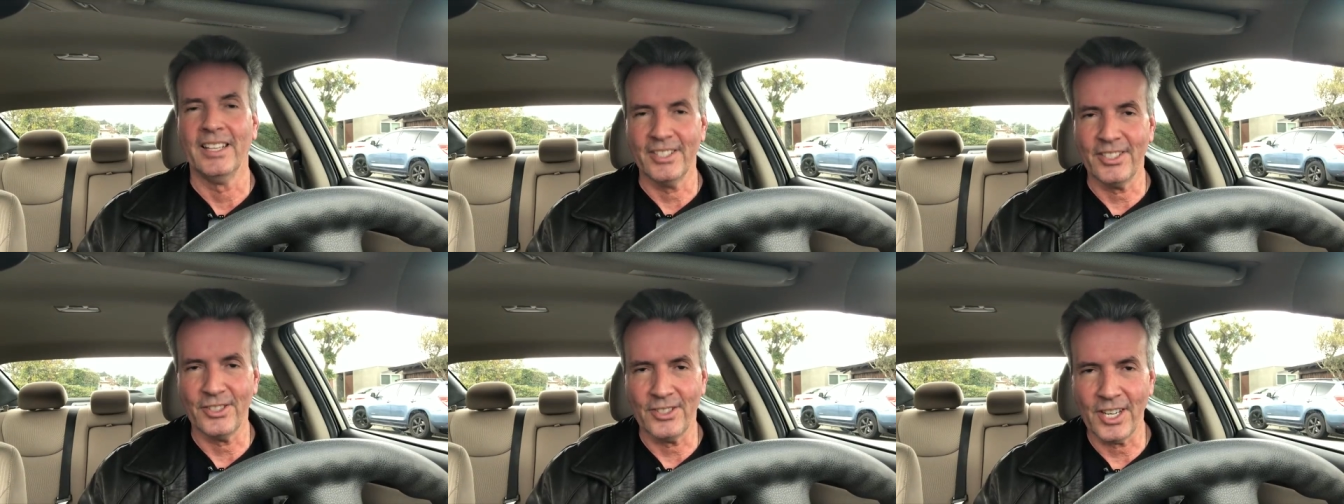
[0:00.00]

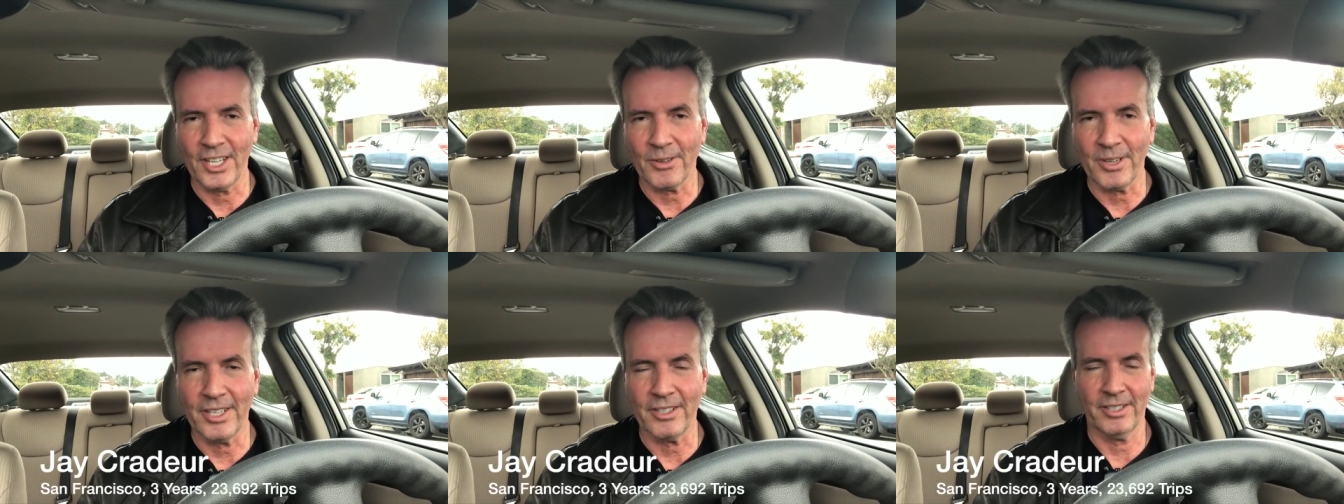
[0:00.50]
This is Jay
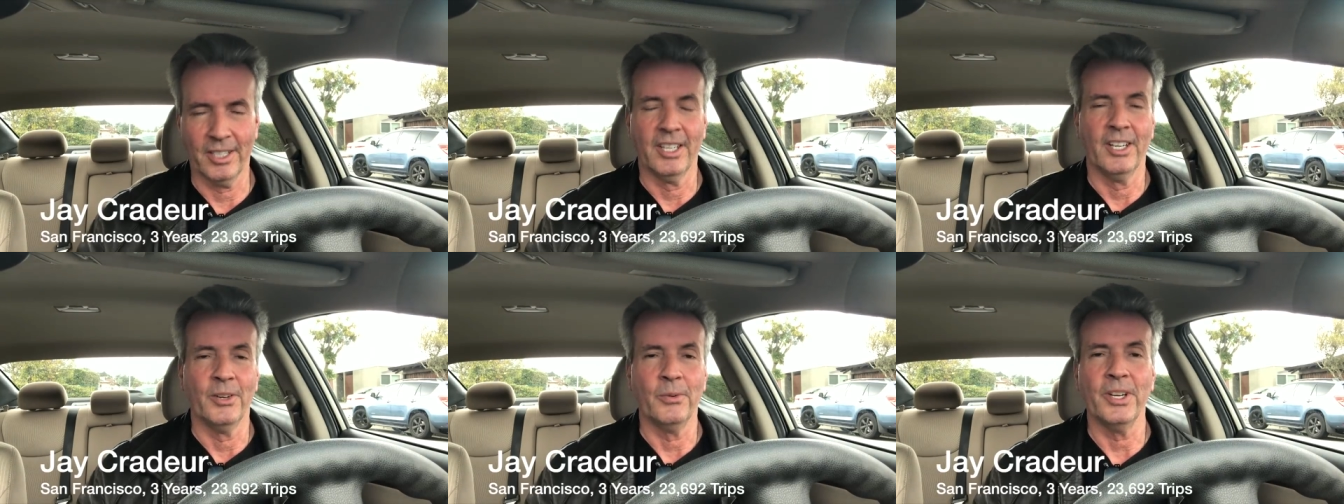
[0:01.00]
Kreider
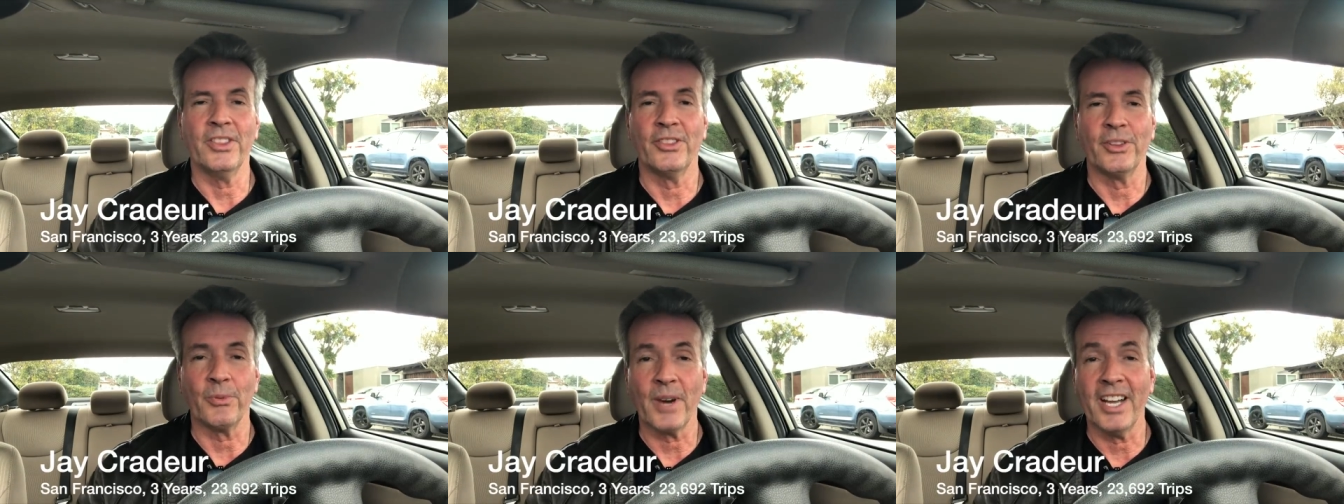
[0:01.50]
with
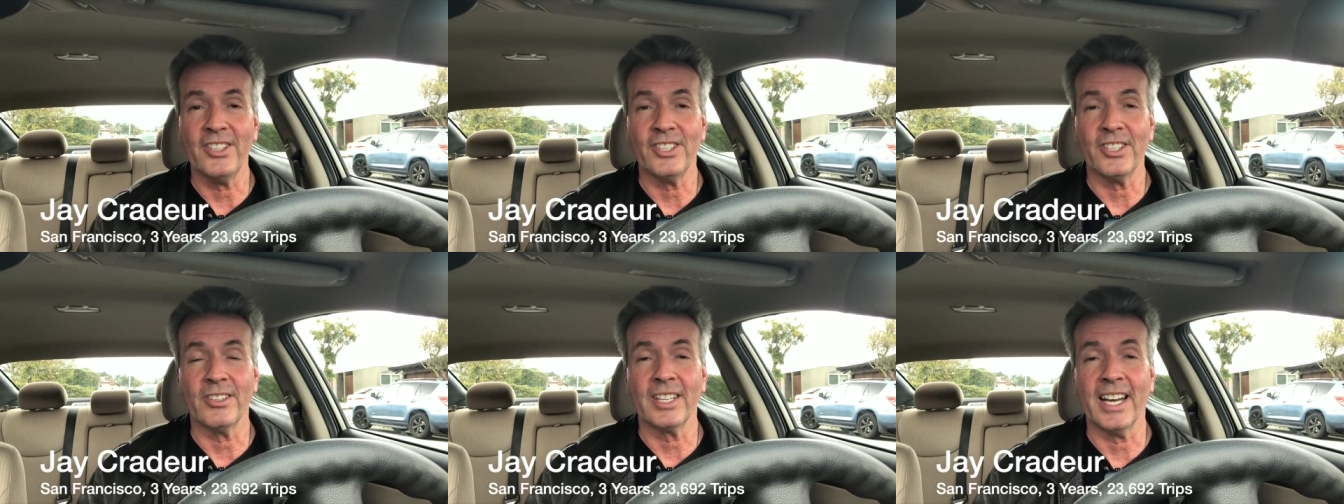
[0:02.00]
The
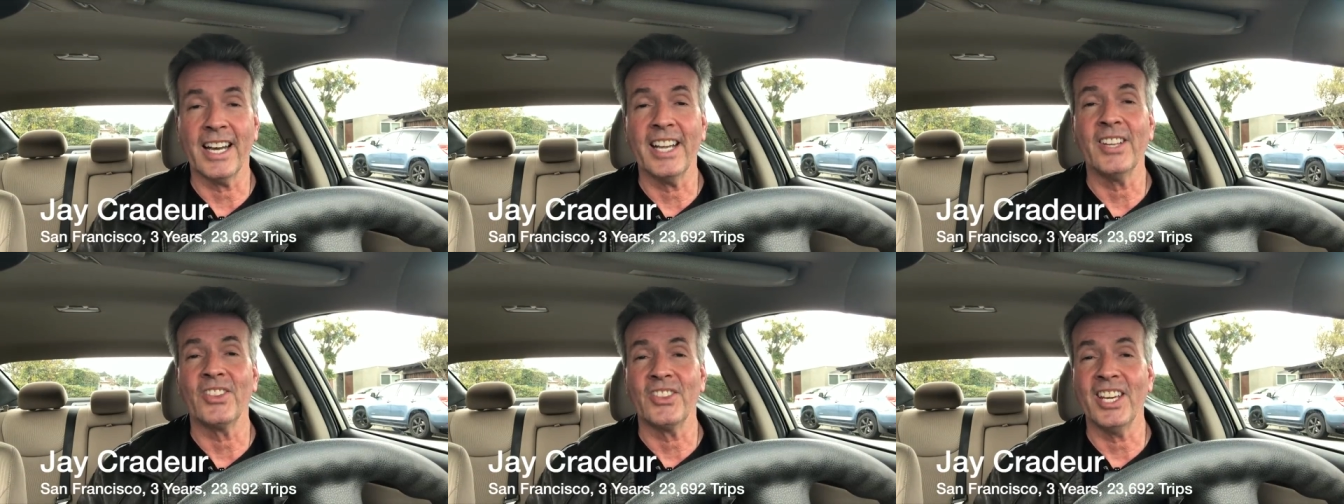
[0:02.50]
Rideshare
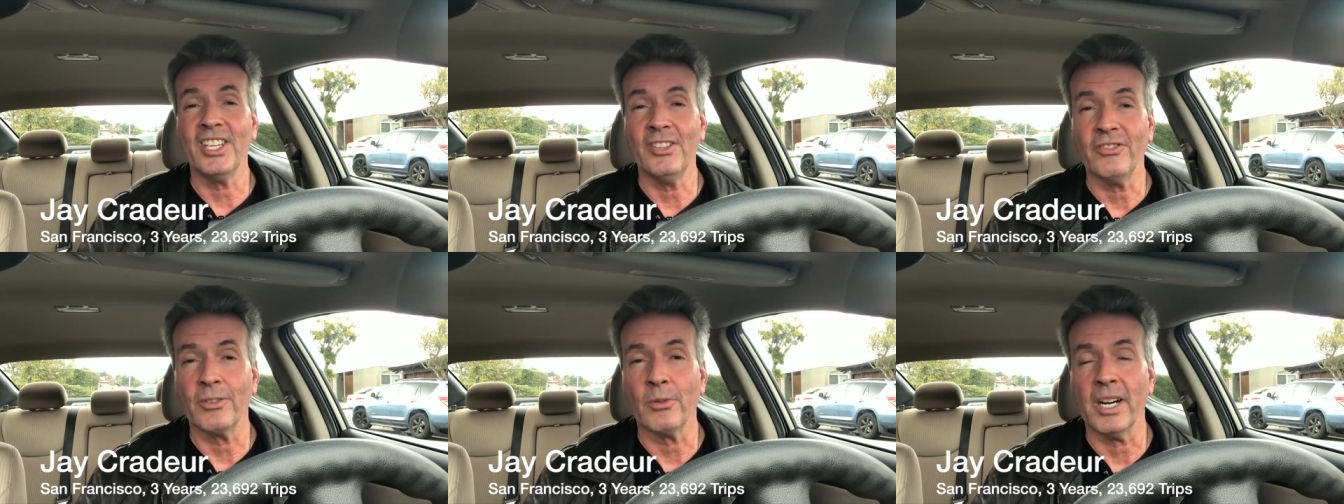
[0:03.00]
Guy. Thank you
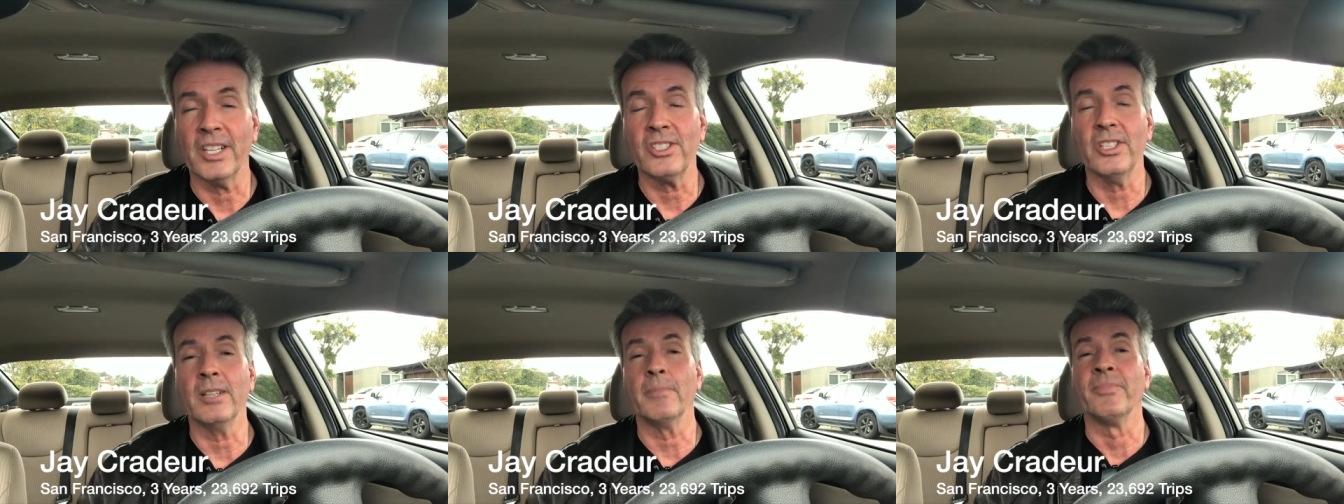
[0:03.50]
for
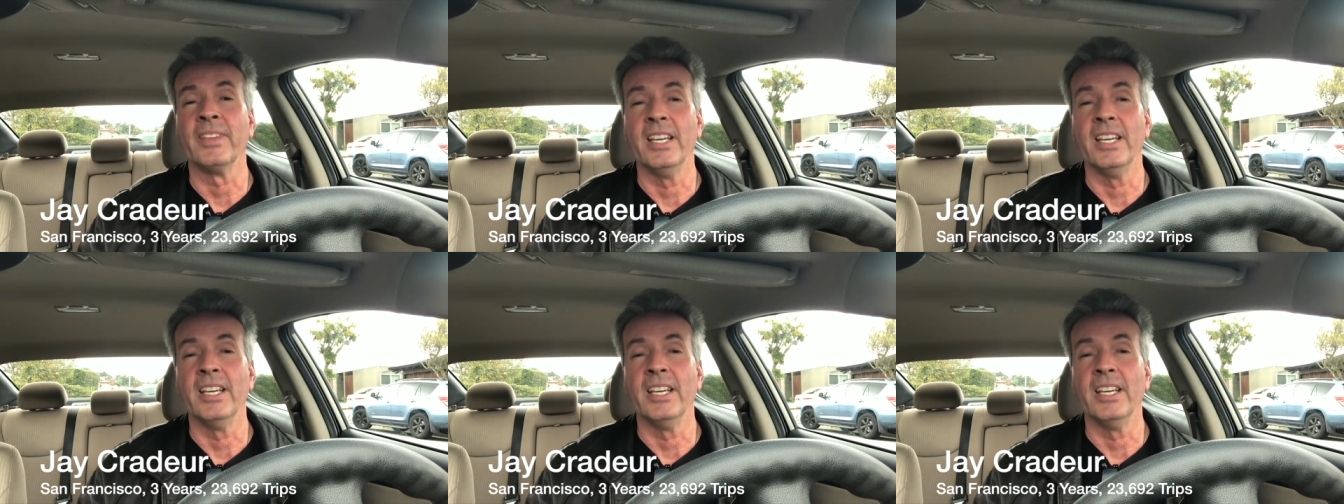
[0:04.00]
watching.